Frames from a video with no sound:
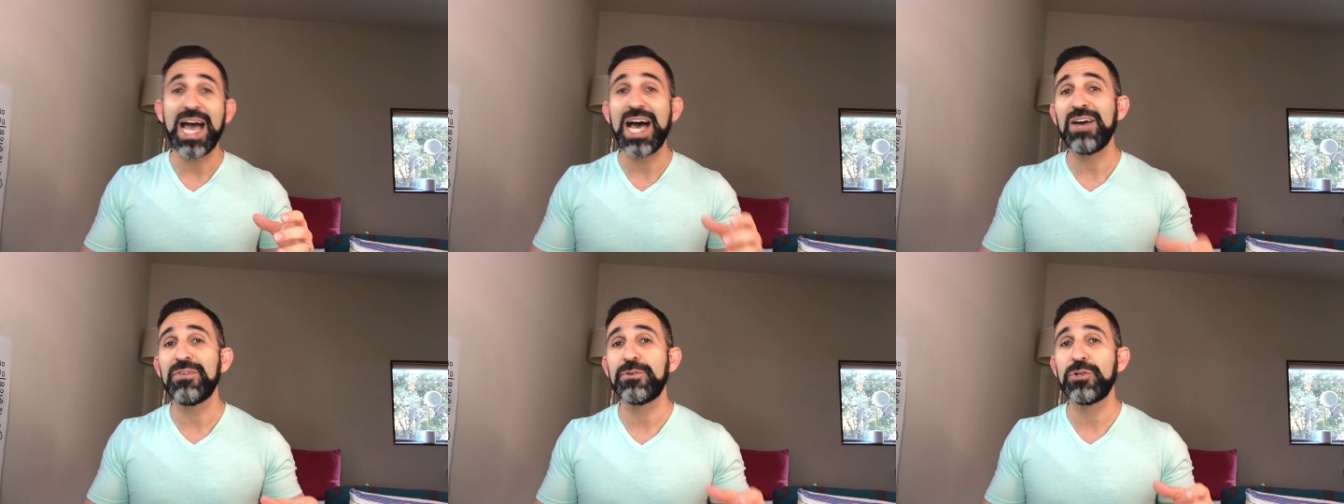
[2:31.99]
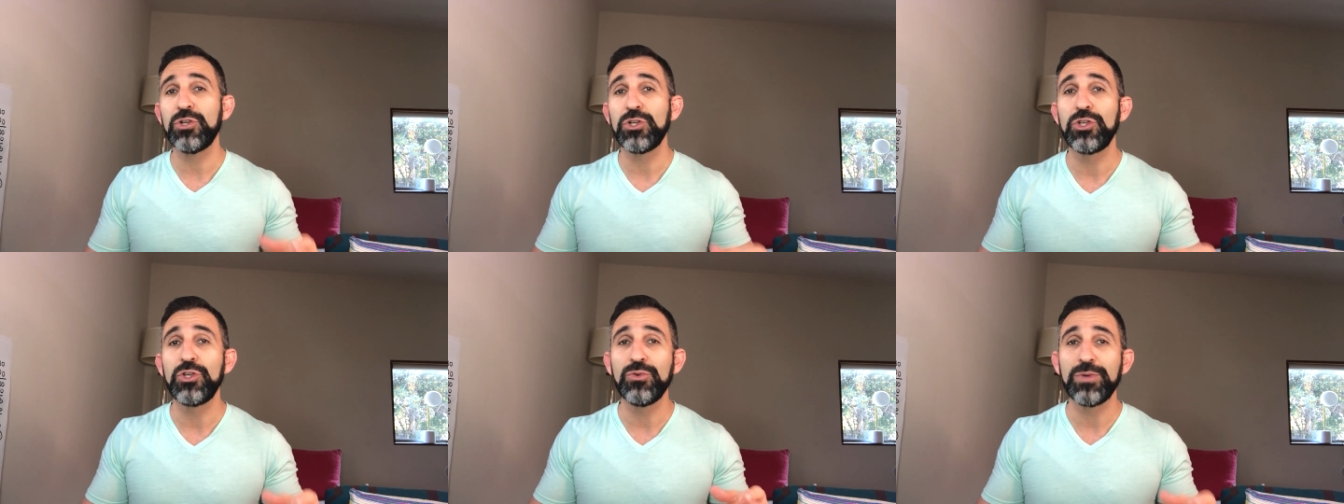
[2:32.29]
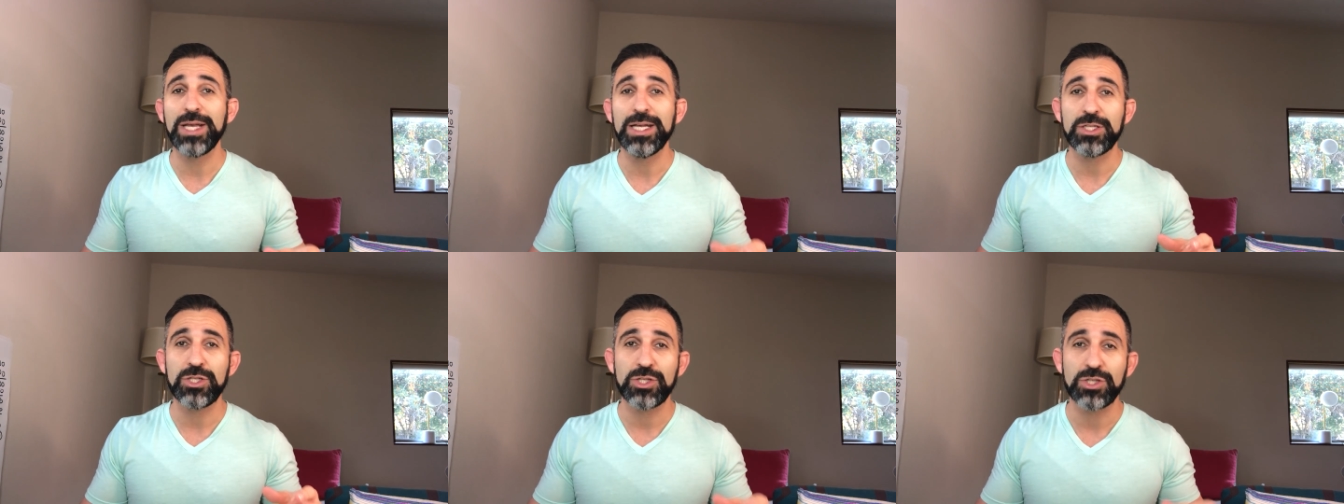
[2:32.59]
after you
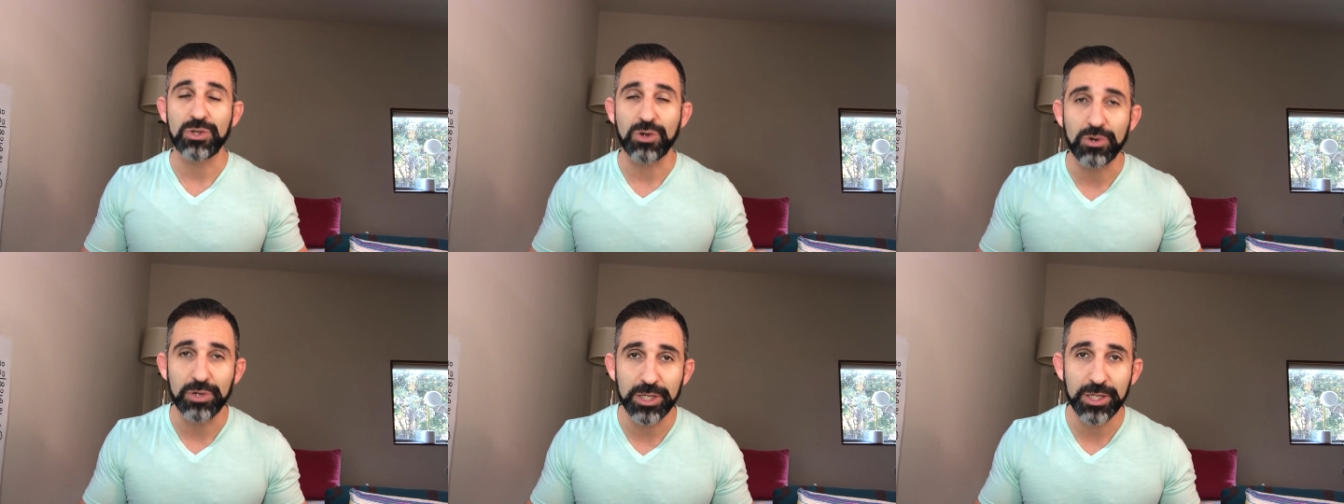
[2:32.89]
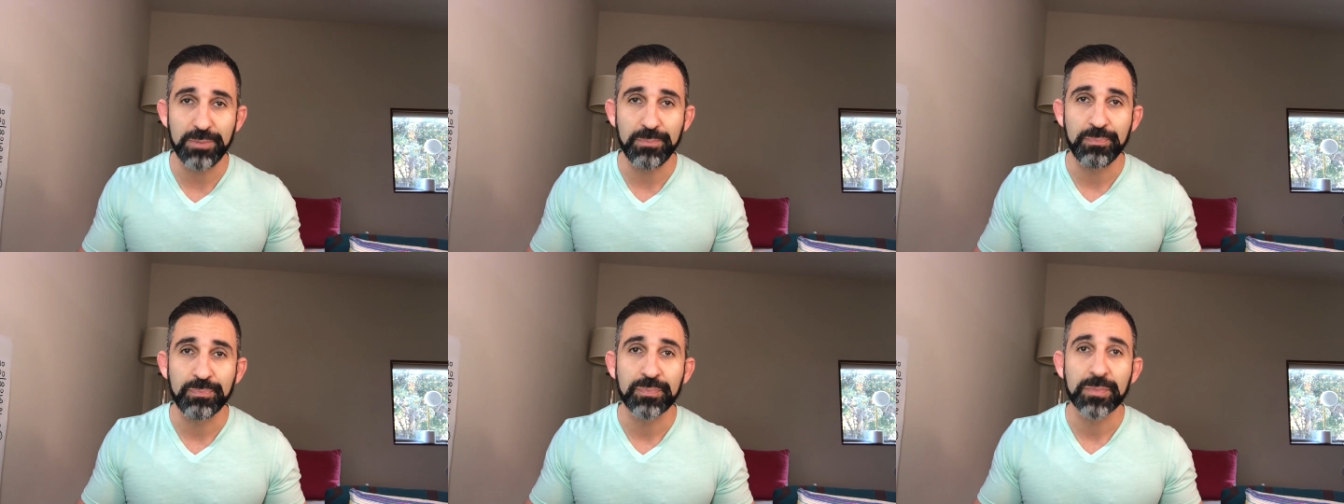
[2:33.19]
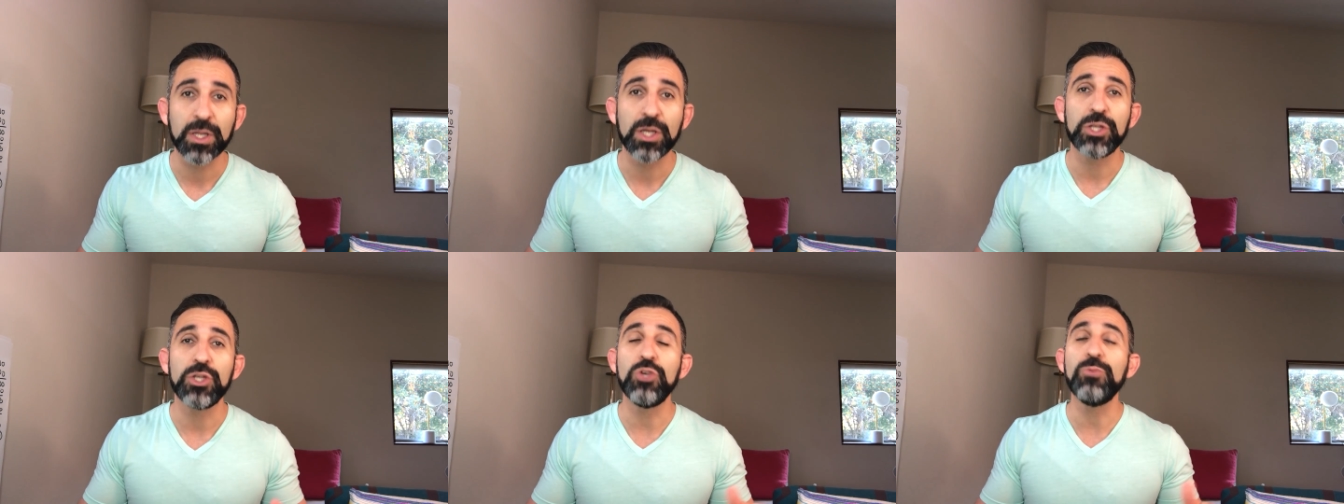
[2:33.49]
get started,
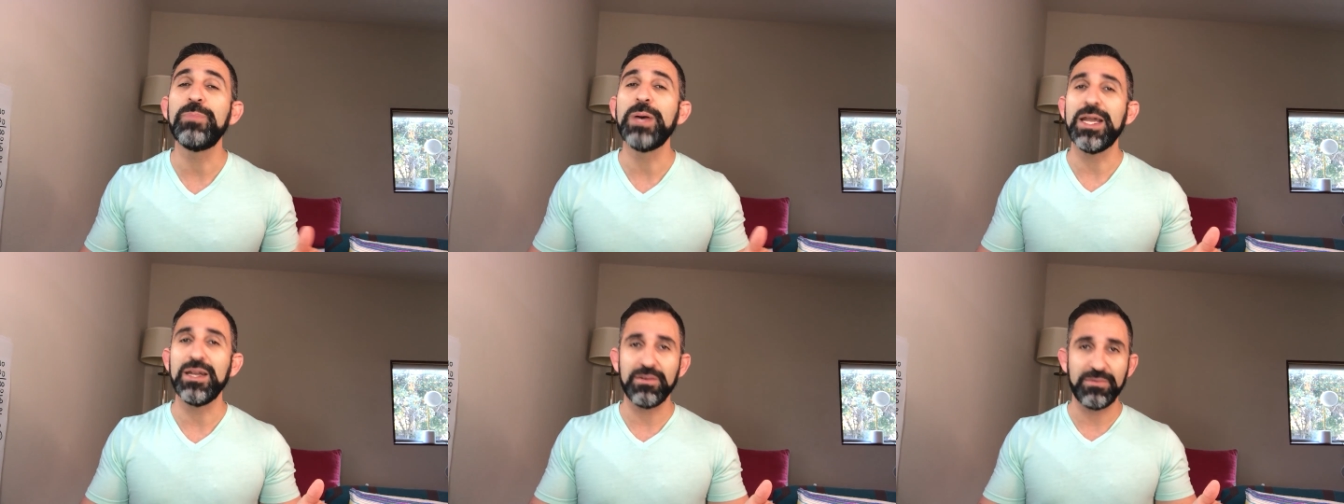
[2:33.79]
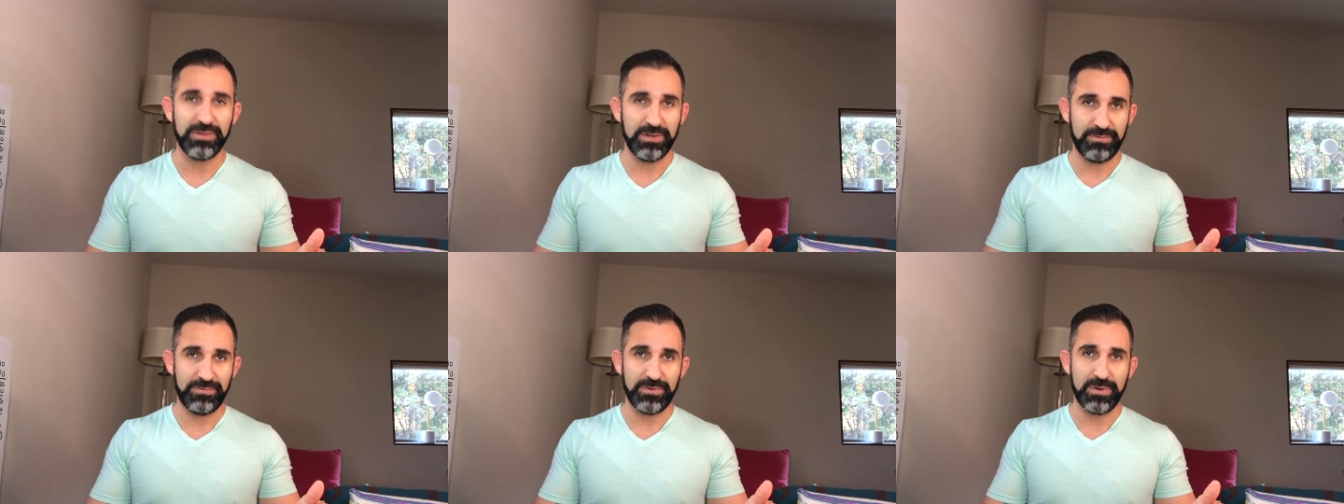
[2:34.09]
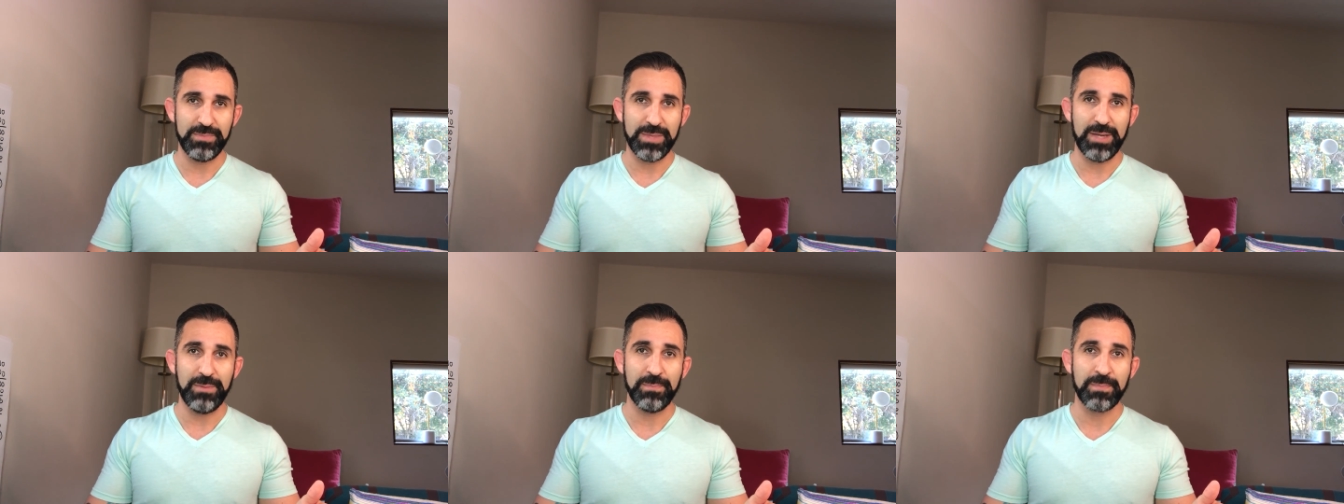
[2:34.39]
you benefit
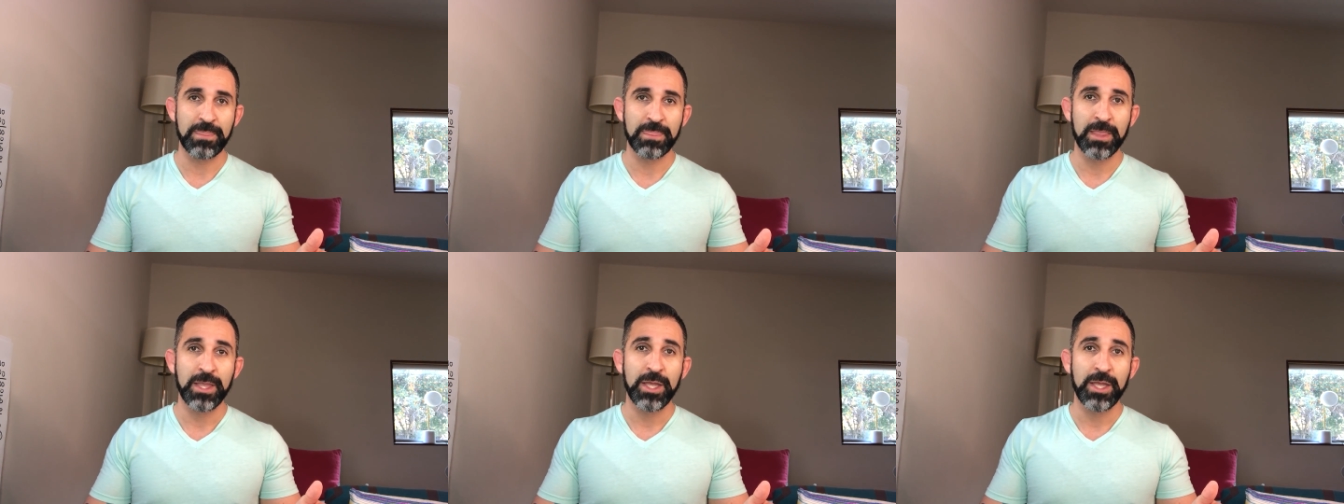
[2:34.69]
from them.